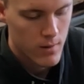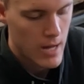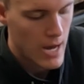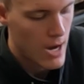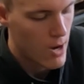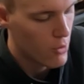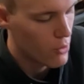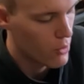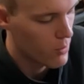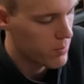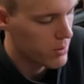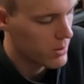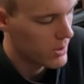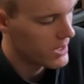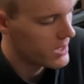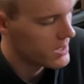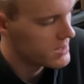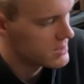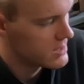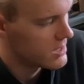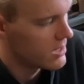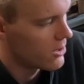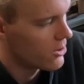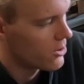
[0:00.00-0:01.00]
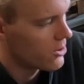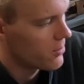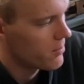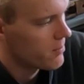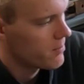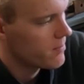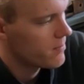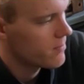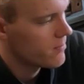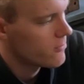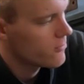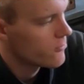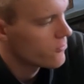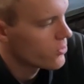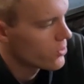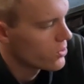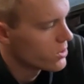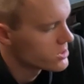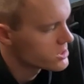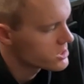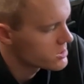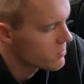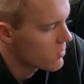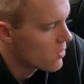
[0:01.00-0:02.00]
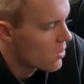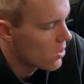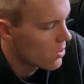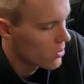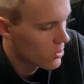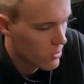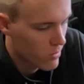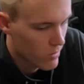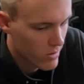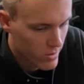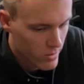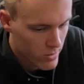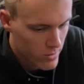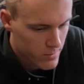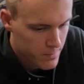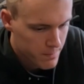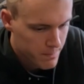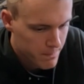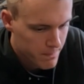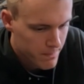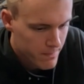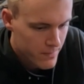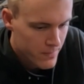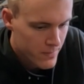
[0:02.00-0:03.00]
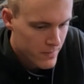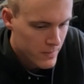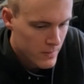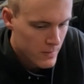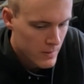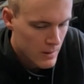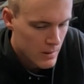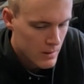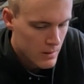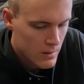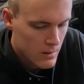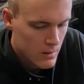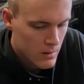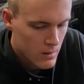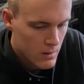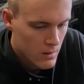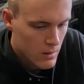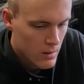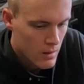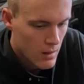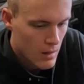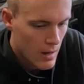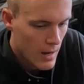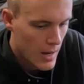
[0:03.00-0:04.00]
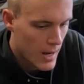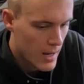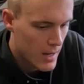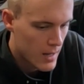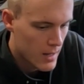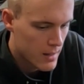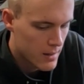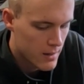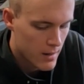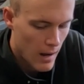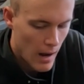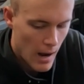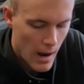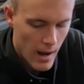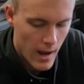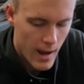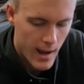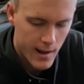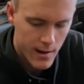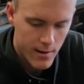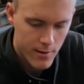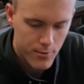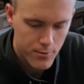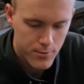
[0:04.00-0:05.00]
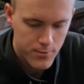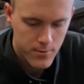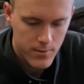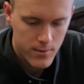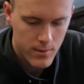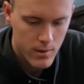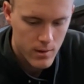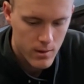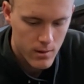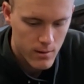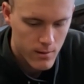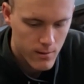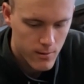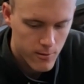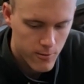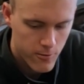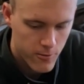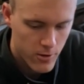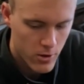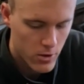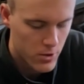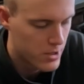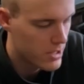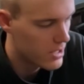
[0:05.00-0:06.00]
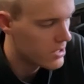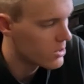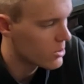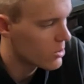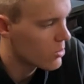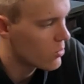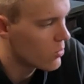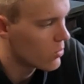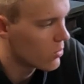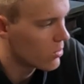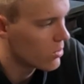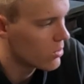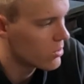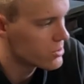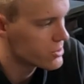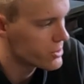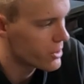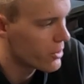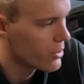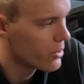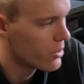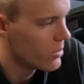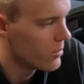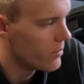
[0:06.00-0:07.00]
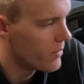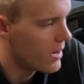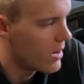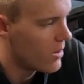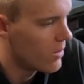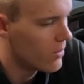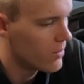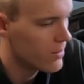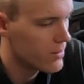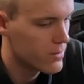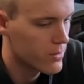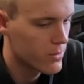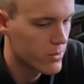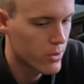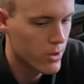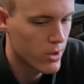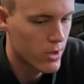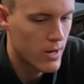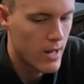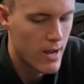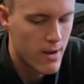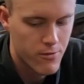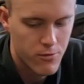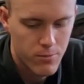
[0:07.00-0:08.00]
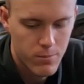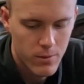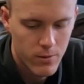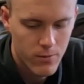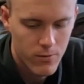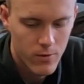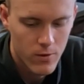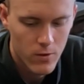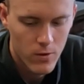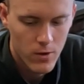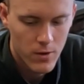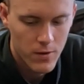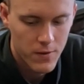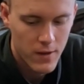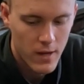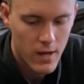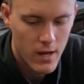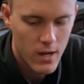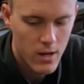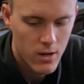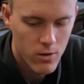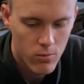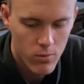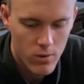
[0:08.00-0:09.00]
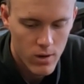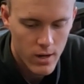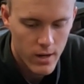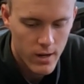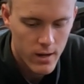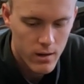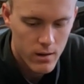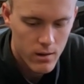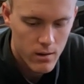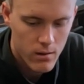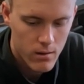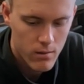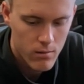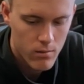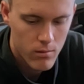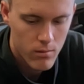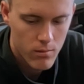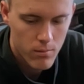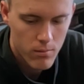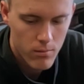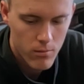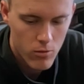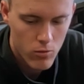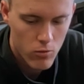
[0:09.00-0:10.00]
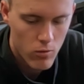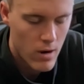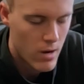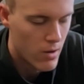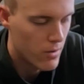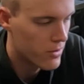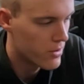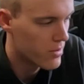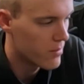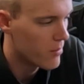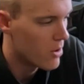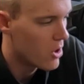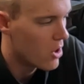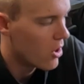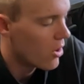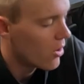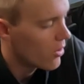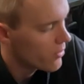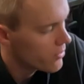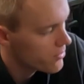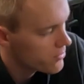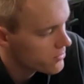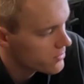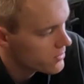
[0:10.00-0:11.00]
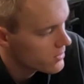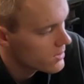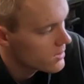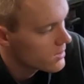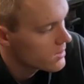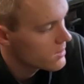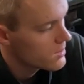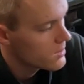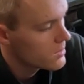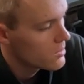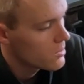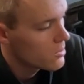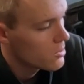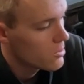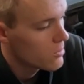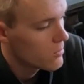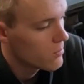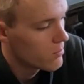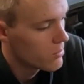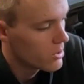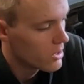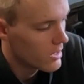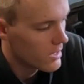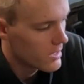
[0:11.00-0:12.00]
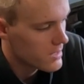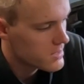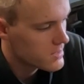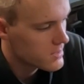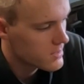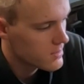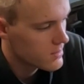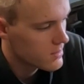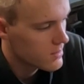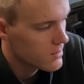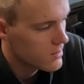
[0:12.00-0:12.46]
outer plates here for the smaller grill and I have filled in the corners a good amount. They're gonna have to be filled on the end when I round them off. But